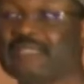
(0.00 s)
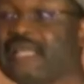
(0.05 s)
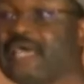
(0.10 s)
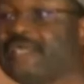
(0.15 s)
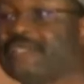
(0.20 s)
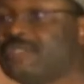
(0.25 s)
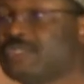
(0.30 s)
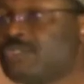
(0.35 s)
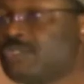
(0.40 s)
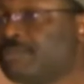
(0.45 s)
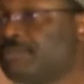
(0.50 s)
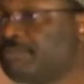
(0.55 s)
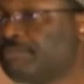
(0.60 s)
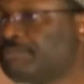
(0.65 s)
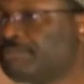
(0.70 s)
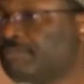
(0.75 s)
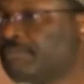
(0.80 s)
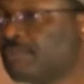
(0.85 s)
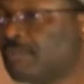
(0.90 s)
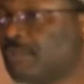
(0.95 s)
night,
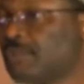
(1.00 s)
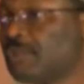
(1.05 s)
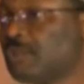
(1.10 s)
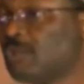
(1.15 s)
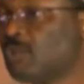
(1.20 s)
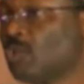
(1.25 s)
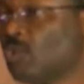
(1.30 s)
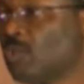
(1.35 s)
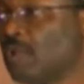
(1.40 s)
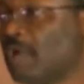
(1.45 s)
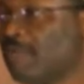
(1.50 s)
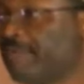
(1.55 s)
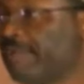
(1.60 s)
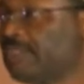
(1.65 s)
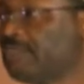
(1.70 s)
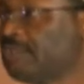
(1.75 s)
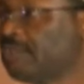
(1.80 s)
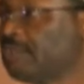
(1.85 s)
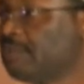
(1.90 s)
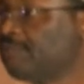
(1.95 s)
we have
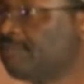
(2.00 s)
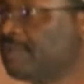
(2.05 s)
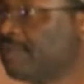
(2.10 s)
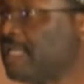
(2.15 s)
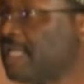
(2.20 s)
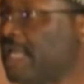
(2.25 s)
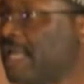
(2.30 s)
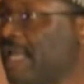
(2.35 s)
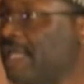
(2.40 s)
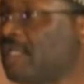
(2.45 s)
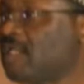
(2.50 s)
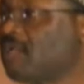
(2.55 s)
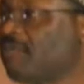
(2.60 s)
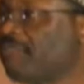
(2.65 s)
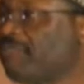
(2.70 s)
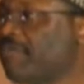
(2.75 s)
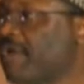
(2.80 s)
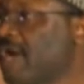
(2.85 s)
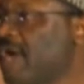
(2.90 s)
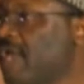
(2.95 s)
achieved
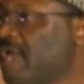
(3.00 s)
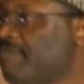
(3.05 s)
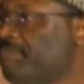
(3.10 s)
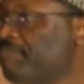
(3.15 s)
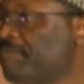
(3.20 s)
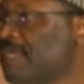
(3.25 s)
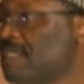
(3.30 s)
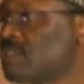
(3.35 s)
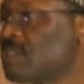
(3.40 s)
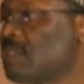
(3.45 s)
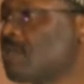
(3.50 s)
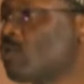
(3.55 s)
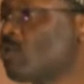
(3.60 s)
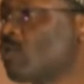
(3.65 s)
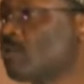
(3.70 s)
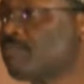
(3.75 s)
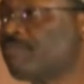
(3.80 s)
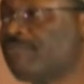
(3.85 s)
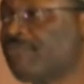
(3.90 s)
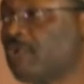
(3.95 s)
95%
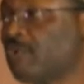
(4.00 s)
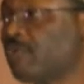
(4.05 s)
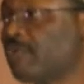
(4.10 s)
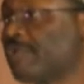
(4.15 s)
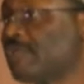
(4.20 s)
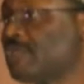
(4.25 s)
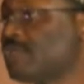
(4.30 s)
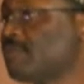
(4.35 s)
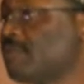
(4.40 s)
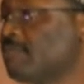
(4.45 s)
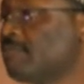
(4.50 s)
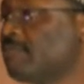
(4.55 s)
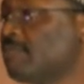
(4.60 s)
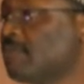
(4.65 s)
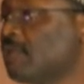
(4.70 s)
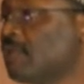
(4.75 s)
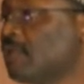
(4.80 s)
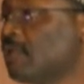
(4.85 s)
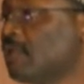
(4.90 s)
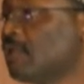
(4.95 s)
configuration
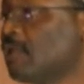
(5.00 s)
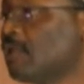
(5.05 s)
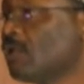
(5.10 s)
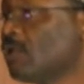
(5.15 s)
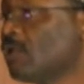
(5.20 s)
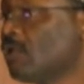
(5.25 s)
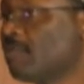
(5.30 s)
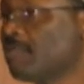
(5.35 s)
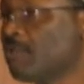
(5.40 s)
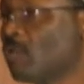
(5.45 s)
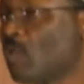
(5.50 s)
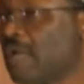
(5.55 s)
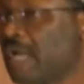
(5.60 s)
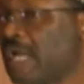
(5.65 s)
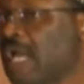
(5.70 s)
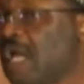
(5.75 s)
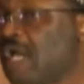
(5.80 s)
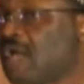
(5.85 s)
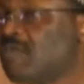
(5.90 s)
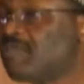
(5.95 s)
of the
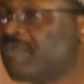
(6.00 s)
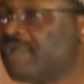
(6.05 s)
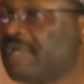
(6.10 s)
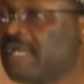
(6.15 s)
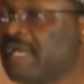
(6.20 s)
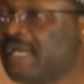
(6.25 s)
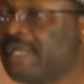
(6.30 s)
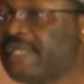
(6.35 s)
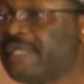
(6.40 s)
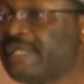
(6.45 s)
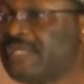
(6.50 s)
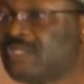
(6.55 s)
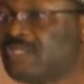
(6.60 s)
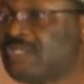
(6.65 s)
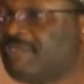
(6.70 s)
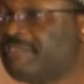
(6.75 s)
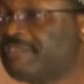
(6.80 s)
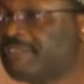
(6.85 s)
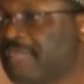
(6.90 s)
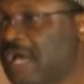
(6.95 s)

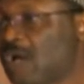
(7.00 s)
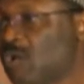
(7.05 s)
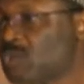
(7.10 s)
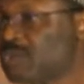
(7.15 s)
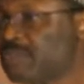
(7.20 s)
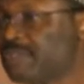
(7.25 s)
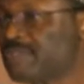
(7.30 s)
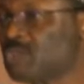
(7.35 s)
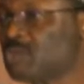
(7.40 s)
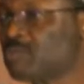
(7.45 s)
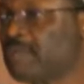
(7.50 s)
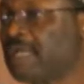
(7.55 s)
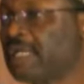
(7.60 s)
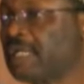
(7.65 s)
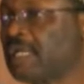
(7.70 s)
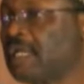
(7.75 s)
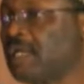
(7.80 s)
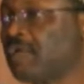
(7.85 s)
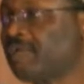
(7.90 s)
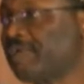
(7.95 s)
180,000
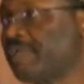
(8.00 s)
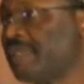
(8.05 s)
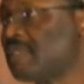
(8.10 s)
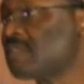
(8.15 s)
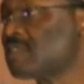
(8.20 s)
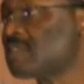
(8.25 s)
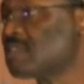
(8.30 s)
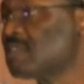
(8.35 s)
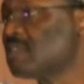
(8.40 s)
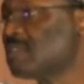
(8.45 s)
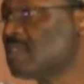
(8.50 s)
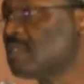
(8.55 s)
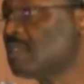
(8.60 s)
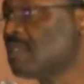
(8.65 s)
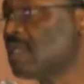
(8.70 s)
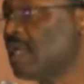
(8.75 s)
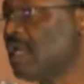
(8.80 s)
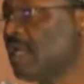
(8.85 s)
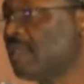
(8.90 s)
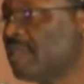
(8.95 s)
smart card readers,
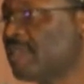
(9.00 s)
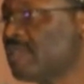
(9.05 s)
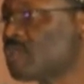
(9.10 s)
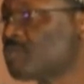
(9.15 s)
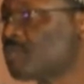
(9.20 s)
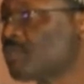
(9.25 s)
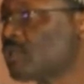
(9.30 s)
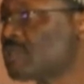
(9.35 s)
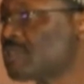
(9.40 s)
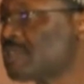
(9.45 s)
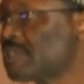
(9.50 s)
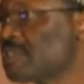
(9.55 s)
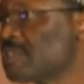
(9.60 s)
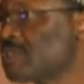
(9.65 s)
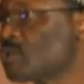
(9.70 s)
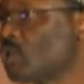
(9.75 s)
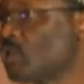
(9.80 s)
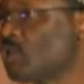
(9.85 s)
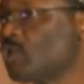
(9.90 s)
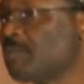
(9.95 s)
and this process
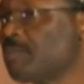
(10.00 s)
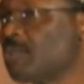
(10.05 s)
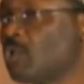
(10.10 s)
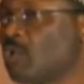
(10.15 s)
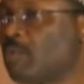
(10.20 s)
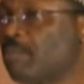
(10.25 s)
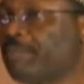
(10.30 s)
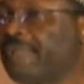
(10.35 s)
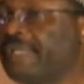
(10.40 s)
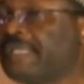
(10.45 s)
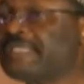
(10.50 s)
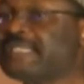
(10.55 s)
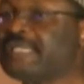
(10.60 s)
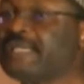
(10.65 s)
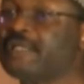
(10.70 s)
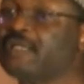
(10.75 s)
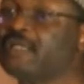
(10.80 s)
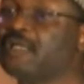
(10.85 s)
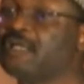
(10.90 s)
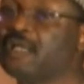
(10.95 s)
is going to be
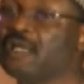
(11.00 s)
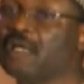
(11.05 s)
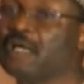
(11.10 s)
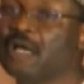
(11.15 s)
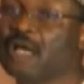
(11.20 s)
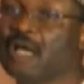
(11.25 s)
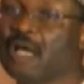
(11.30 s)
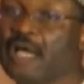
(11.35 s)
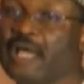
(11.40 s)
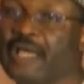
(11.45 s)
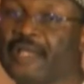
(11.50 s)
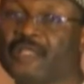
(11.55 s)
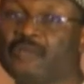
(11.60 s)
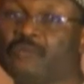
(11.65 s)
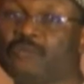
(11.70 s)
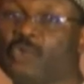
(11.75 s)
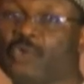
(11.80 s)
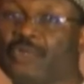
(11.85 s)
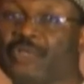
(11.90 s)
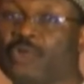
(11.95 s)
completed early
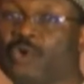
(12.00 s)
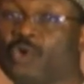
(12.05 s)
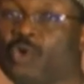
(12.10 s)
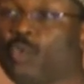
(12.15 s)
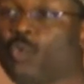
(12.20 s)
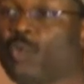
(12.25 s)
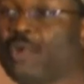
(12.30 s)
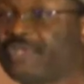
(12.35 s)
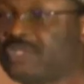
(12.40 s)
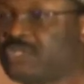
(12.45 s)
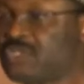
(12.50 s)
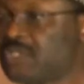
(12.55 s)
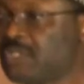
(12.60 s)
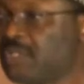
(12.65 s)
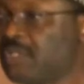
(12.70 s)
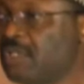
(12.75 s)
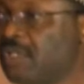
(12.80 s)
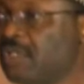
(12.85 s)
morning on Wednesday.